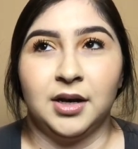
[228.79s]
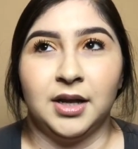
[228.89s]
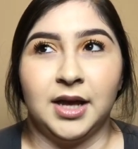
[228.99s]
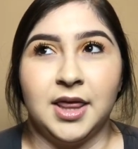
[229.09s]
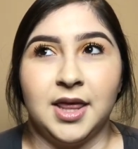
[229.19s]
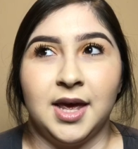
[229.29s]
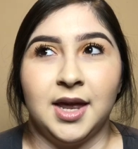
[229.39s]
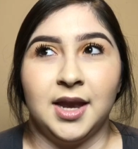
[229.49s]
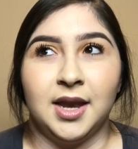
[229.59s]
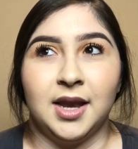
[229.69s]
And
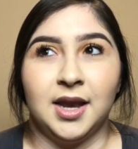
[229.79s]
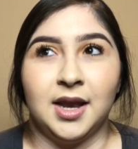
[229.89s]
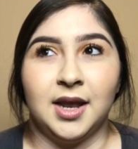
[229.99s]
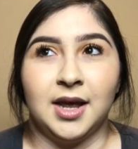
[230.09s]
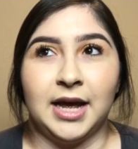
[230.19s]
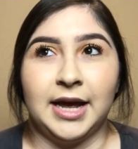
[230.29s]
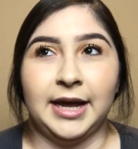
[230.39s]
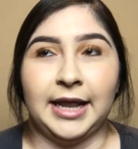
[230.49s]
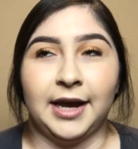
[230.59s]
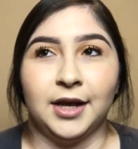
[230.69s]
then I,
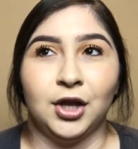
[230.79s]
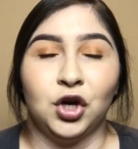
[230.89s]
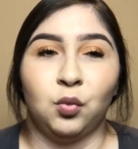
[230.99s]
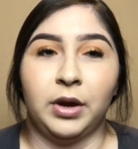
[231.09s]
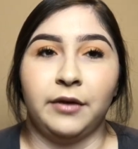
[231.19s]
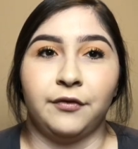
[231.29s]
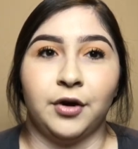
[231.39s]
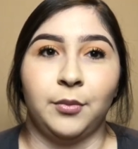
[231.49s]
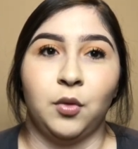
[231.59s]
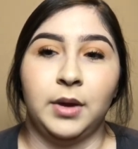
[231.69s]
like, look away for a
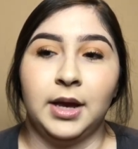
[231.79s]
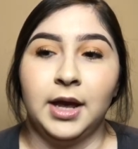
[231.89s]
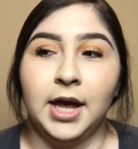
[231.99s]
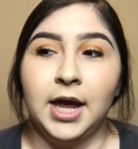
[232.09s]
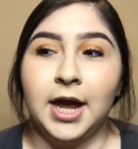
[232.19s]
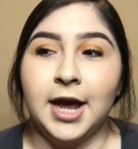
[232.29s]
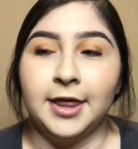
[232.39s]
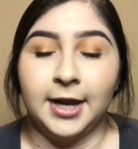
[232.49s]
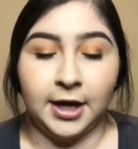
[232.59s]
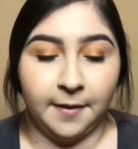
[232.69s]
moment, and
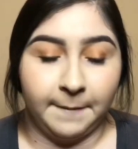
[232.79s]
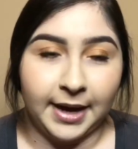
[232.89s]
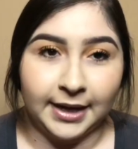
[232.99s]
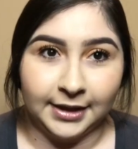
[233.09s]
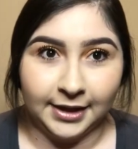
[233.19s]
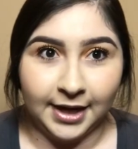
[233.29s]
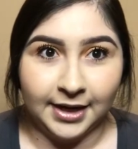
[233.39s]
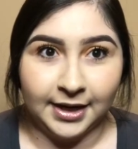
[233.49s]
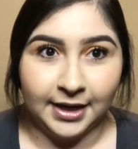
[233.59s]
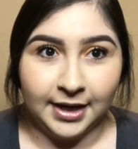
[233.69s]
then I come back and look at
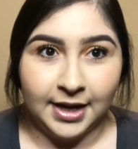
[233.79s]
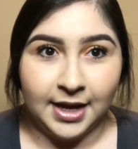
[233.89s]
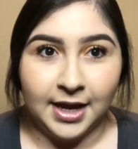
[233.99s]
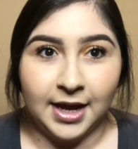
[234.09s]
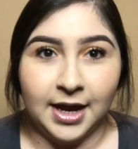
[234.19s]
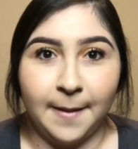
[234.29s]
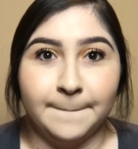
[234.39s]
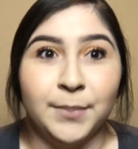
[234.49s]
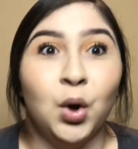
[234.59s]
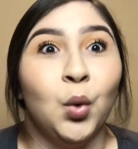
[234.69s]
it, and
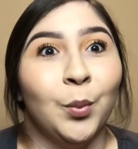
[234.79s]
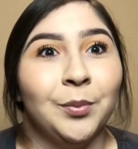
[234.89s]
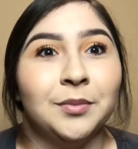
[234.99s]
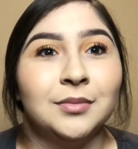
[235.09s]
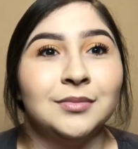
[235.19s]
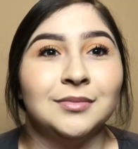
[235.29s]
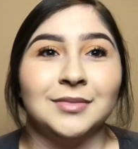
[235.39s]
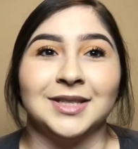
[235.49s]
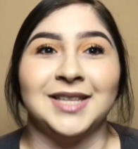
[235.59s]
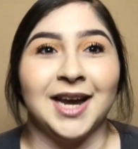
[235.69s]
boom, the
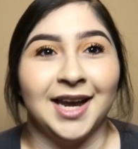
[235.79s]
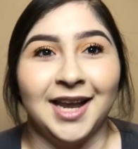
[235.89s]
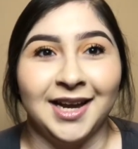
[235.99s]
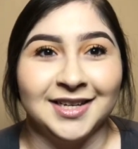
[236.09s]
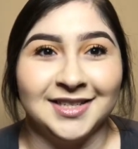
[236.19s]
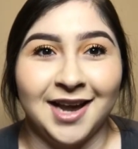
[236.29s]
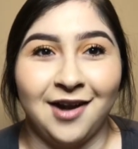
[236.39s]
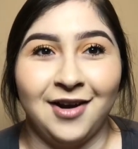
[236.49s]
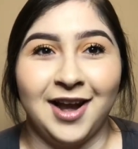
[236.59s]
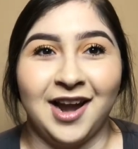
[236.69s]
second line is there,
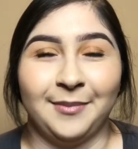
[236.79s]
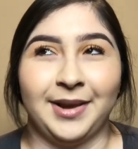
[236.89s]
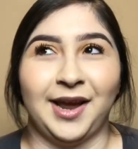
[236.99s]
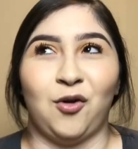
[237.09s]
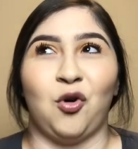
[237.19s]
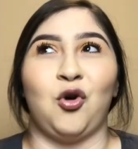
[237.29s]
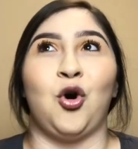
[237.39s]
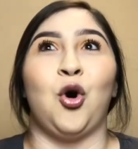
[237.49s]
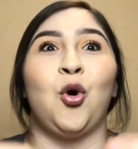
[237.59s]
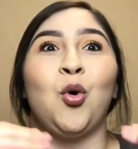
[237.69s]
and I'm like,
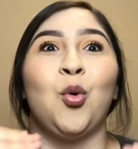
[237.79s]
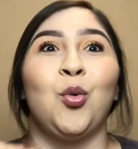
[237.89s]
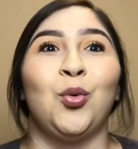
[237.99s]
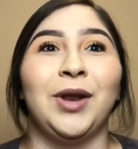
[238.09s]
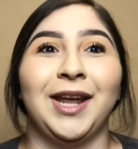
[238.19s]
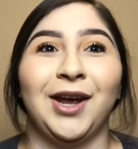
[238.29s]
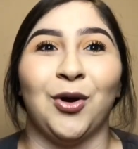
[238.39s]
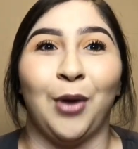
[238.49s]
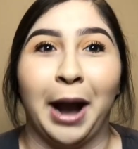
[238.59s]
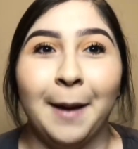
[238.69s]
holy
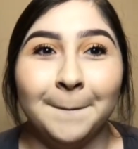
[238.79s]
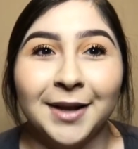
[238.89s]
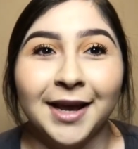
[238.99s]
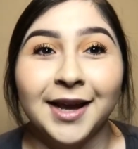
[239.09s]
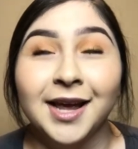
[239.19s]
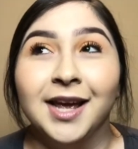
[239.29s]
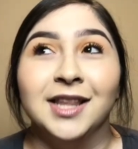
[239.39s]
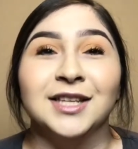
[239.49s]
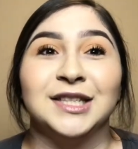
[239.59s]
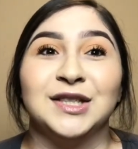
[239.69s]
crap, like, this is